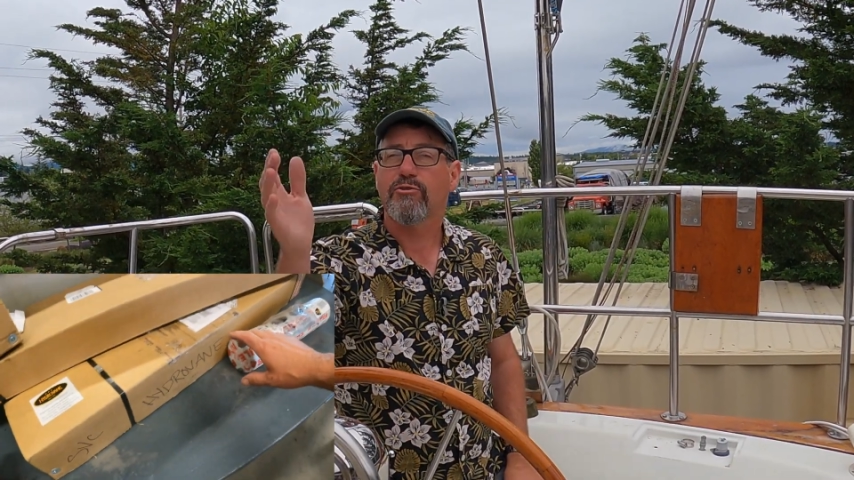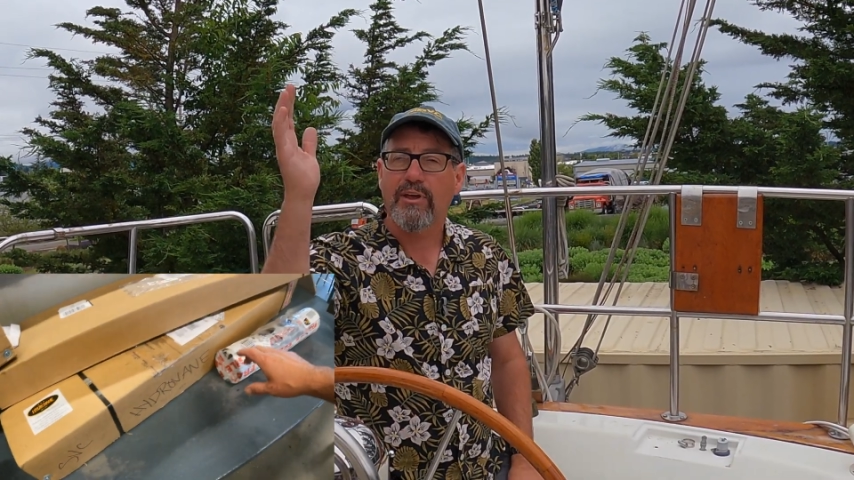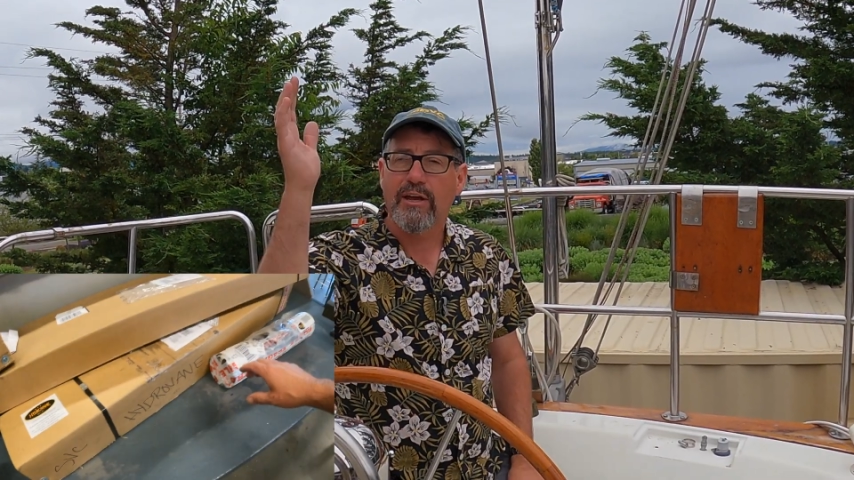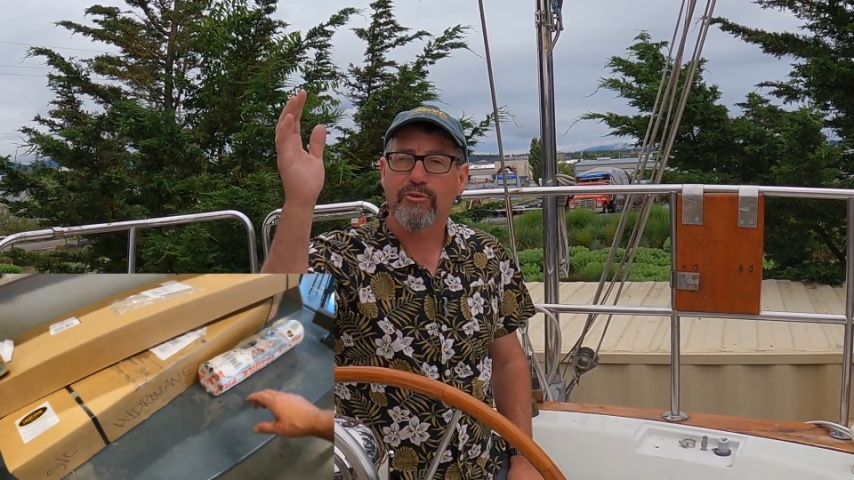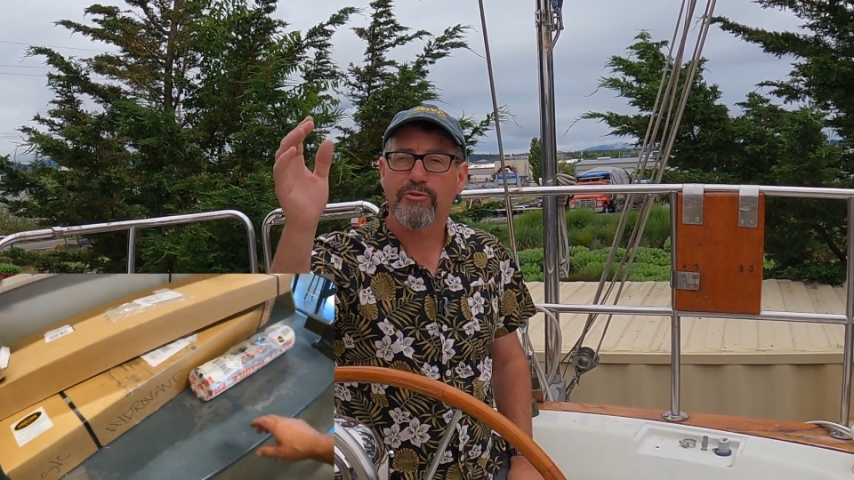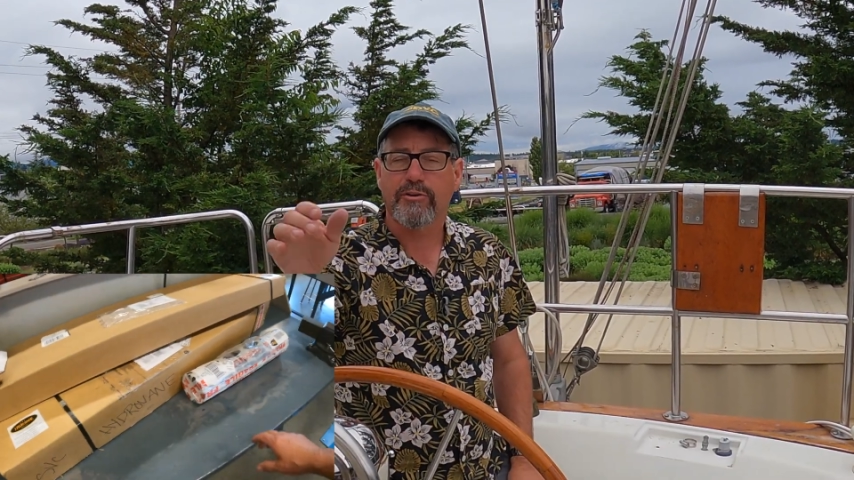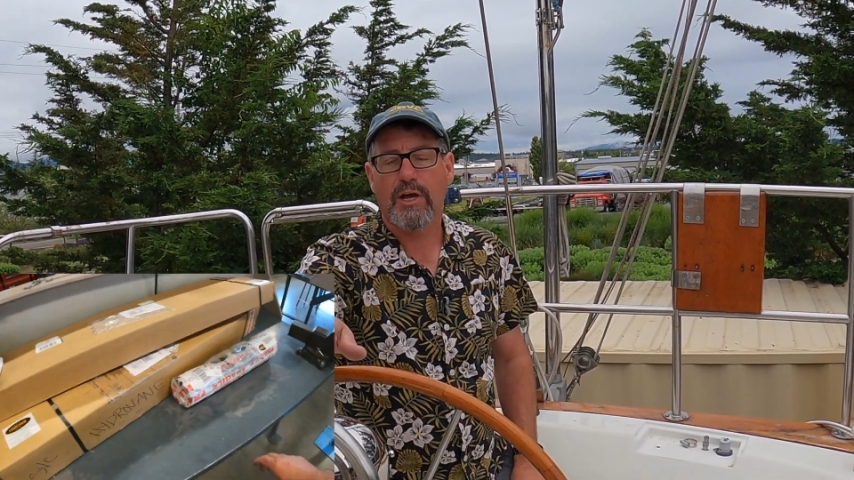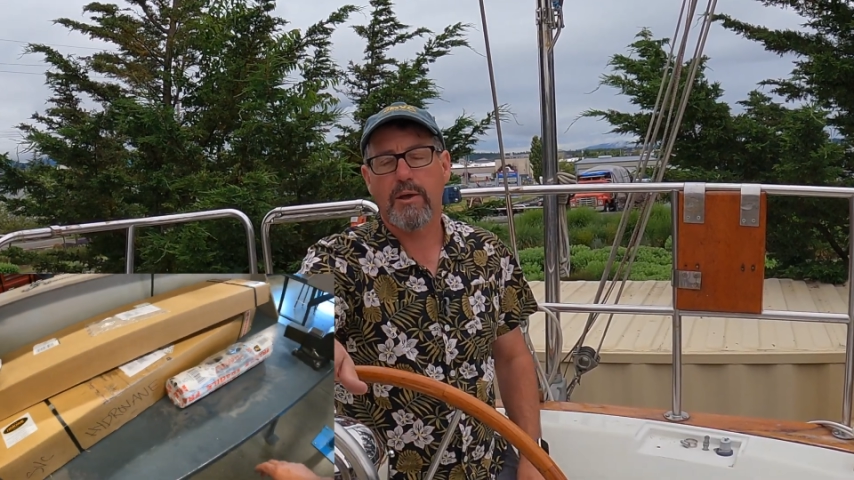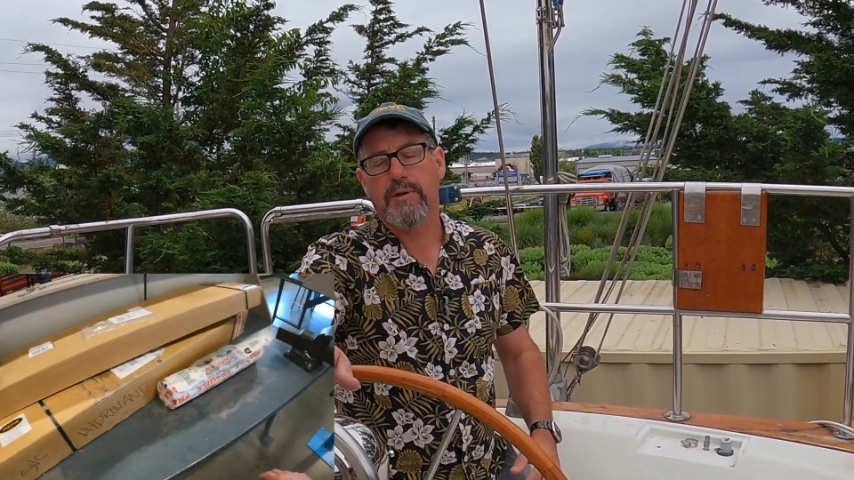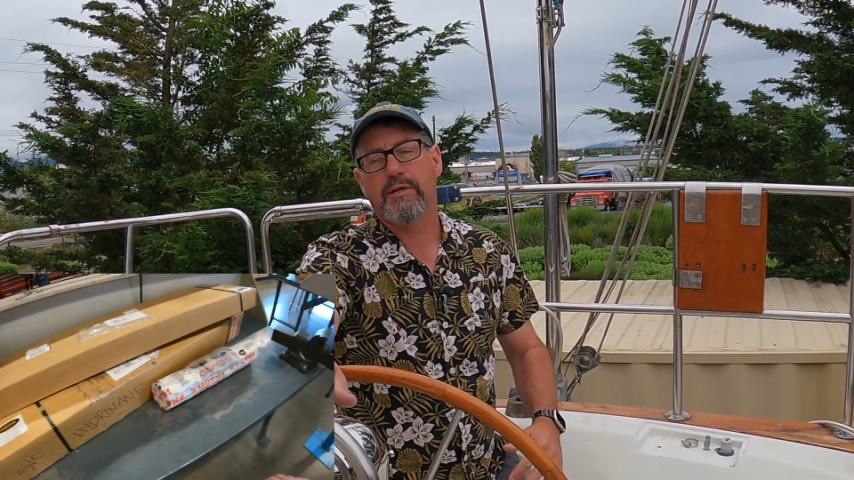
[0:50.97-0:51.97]
Sales are
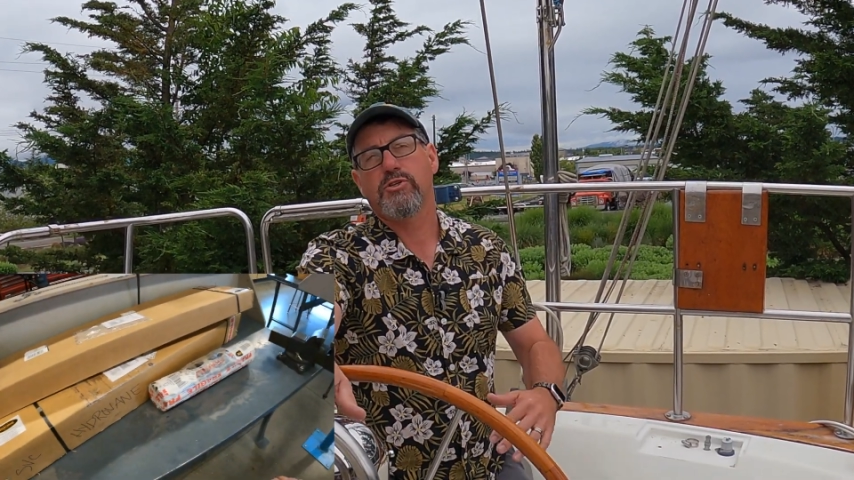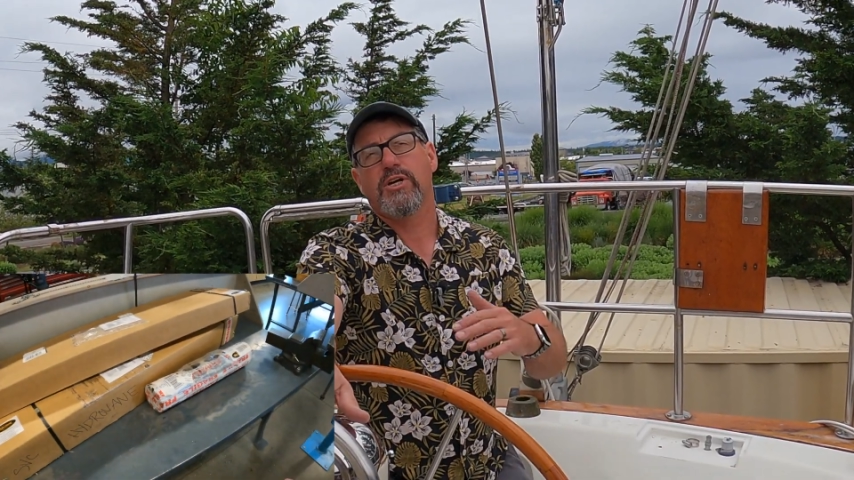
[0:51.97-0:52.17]
coming.